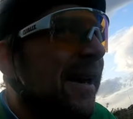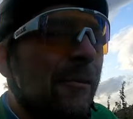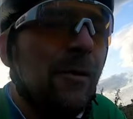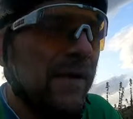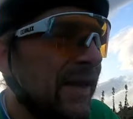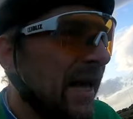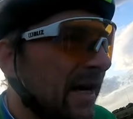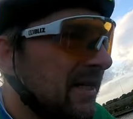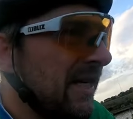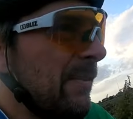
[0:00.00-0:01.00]
within
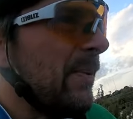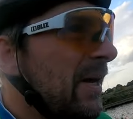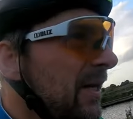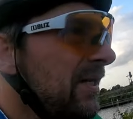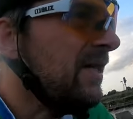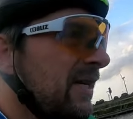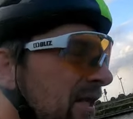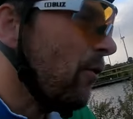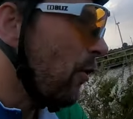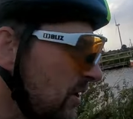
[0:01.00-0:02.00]
that tip is
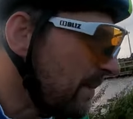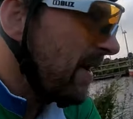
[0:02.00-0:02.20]
to always